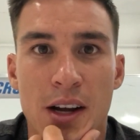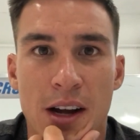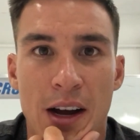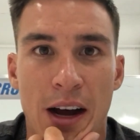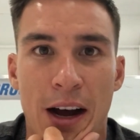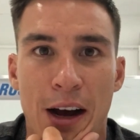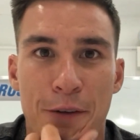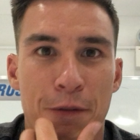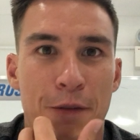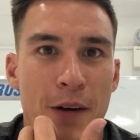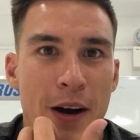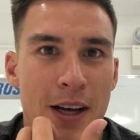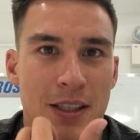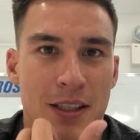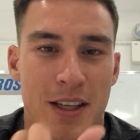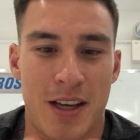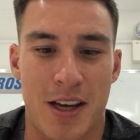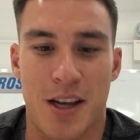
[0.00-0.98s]

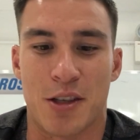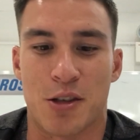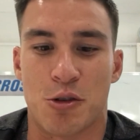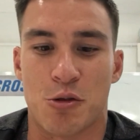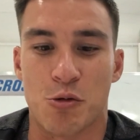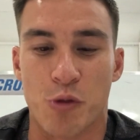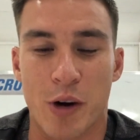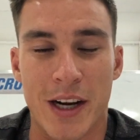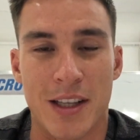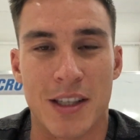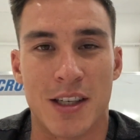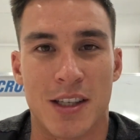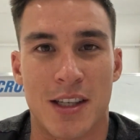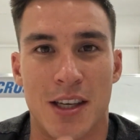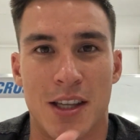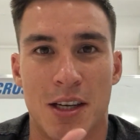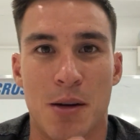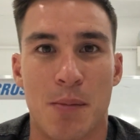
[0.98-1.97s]
Firstly, it's great to
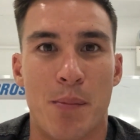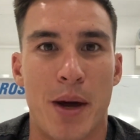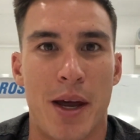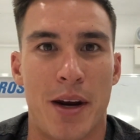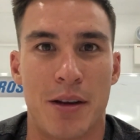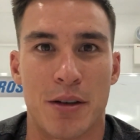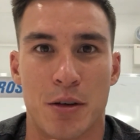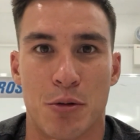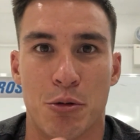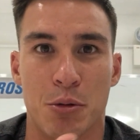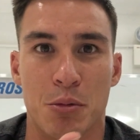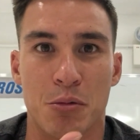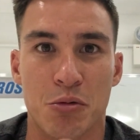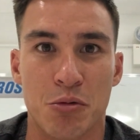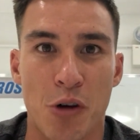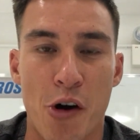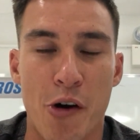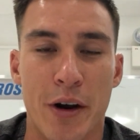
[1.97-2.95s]
see the competitors group
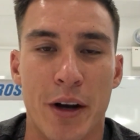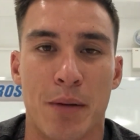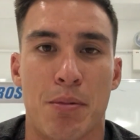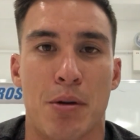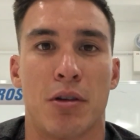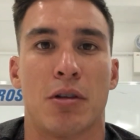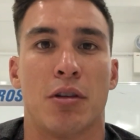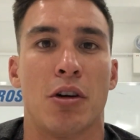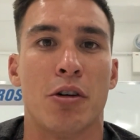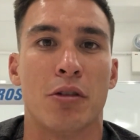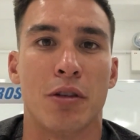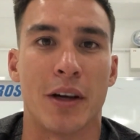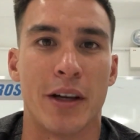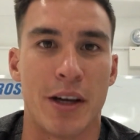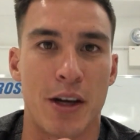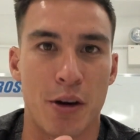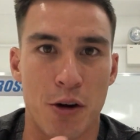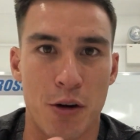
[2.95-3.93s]
growing both
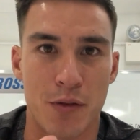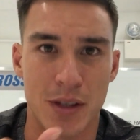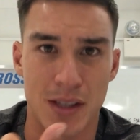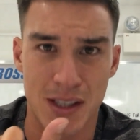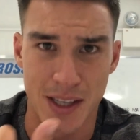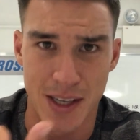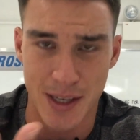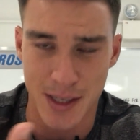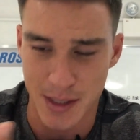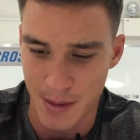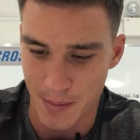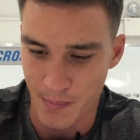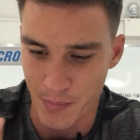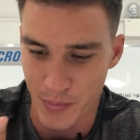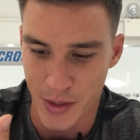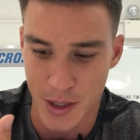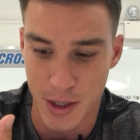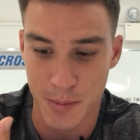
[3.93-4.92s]
locally and overseas.
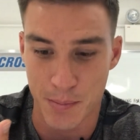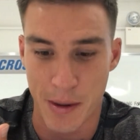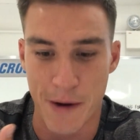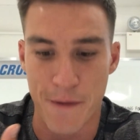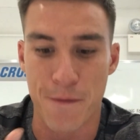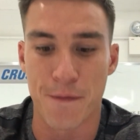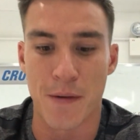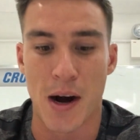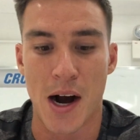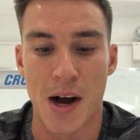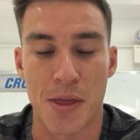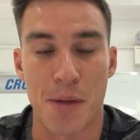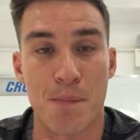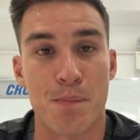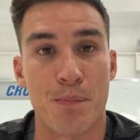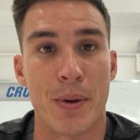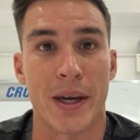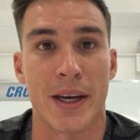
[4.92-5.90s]
This is by far the
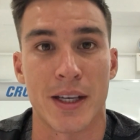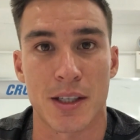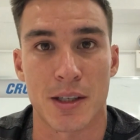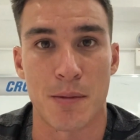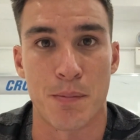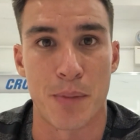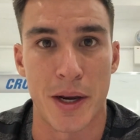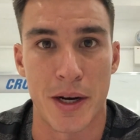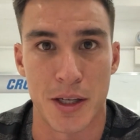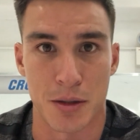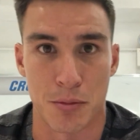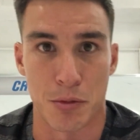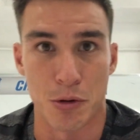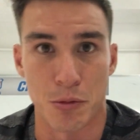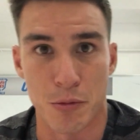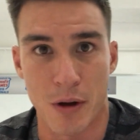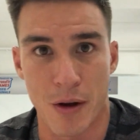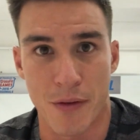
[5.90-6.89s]
biggest competitors
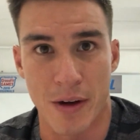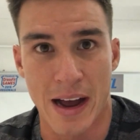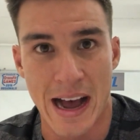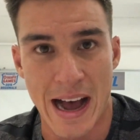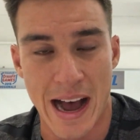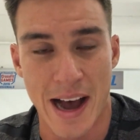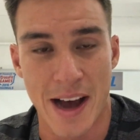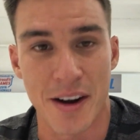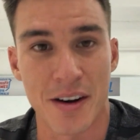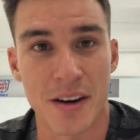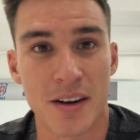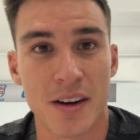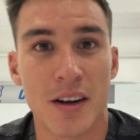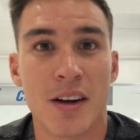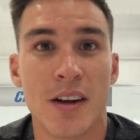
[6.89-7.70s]
group we've ever had.